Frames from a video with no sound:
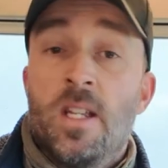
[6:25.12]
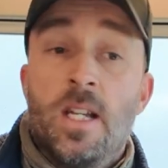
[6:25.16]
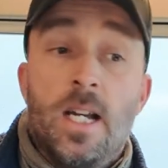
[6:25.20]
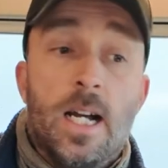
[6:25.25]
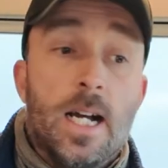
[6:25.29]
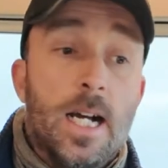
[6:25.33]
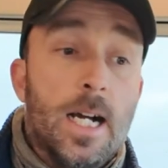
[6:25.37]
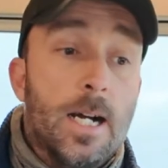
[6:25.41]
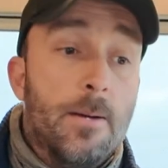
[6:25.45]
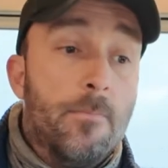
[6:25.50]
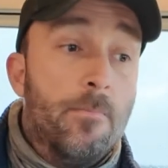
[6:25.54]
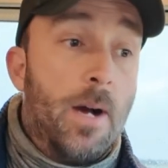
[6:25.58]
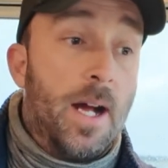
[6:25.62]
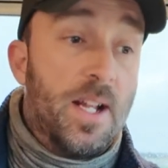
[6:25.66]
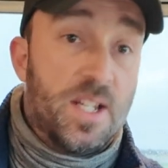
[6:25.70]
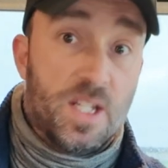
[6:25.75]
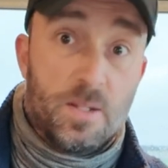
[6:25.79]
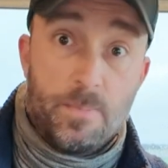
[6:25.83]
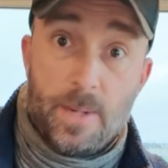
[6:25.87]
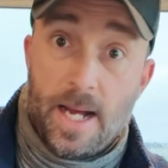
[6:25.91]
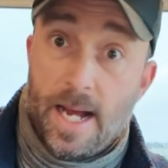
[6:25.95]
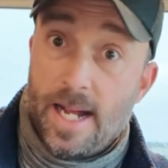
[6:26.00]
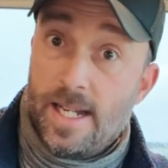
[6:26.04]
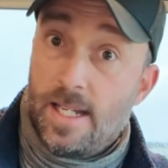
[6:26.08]
A
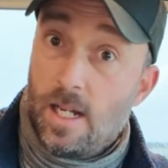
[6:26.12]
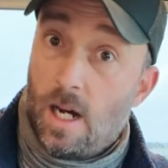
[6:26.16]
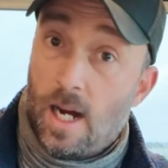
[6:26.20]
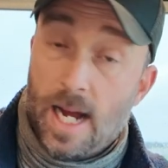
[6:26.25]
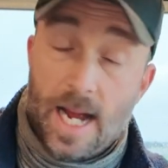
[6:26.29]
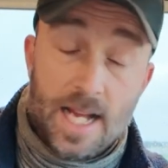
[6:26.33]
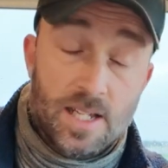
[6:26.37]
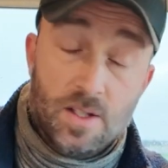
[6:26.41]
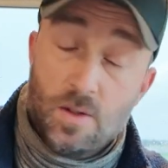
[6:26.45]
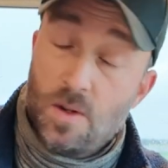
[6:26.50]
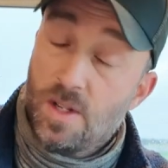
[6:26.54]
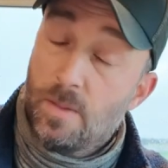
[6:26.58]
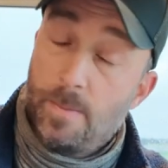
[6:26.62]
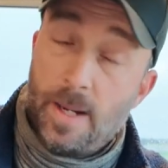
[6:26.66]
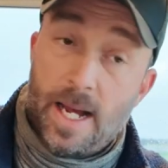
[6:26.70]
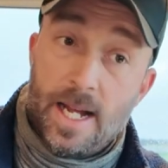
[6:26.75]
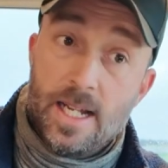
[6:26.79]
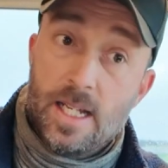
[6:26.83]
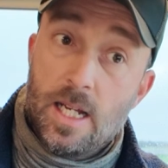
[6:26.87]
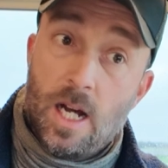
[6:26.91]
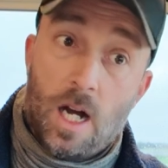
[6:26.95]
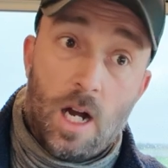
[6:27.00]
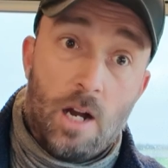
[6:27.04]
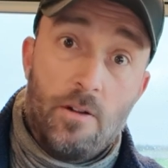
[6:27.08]
spare tyre. Hasn't got a spare
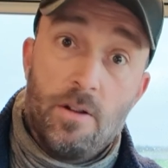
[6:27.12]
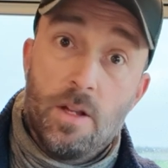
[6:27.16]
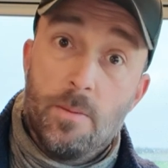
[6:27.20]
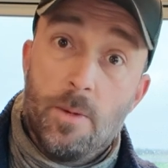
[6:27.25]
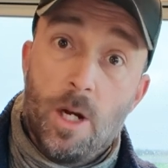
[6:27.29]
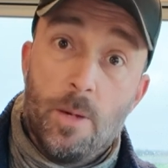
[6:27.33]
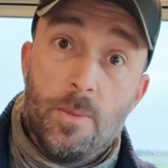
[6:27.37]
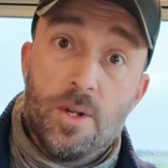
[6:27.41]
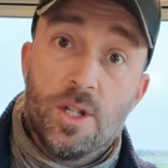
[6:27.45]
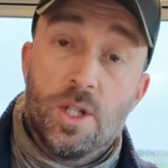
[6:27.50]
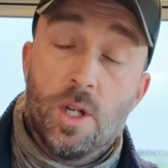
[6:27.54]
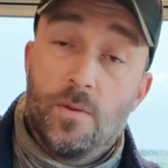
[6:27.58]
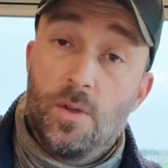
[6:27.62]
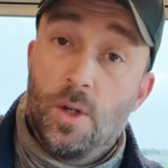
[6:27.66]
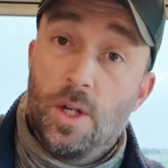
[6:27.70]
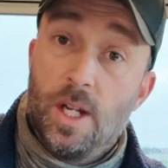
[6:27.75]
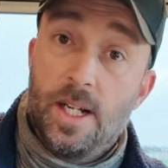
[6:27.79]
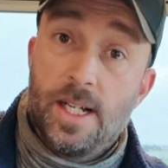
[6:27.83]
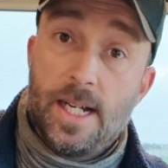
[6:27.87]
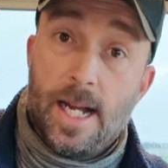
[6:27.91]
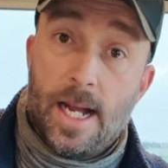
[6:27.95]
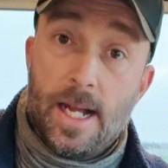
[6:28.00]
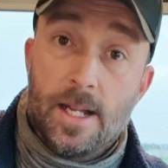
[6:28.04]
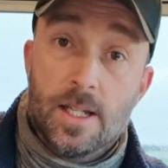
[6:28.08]
tyre at the moment, so I've got to
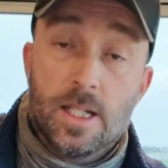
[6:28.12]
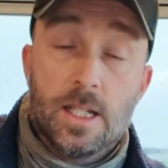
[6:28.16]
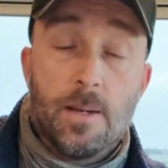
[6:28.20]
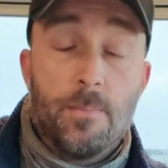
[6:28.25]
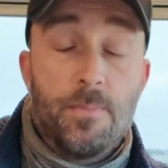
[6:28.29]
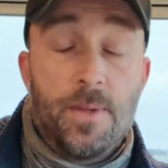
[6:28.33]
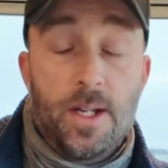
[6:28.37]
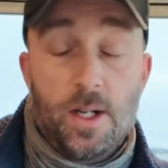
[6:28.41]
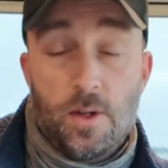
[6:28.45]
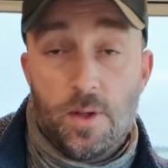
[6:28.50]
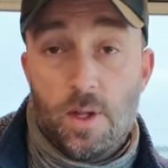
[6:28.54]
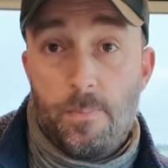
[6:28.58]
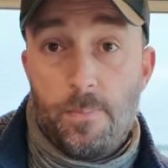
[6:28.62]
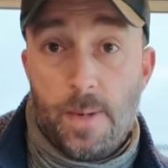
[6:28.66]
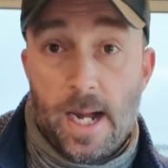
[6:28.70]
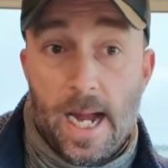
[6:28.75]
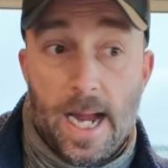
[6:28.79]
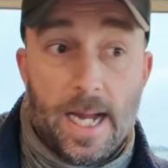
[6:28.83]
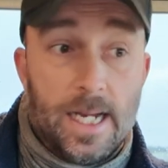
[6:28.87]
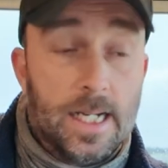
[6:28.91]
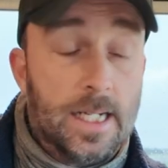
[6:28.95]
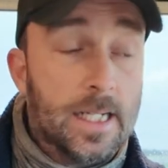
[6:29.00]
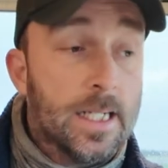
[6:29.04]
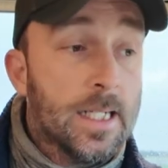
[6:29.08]
get something on the
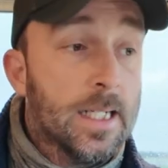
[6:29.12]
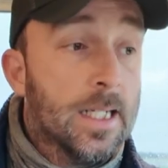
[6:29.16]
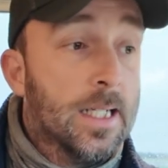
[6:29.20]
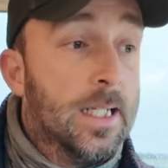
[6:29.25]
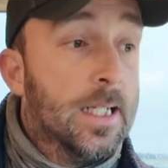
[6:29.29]
back.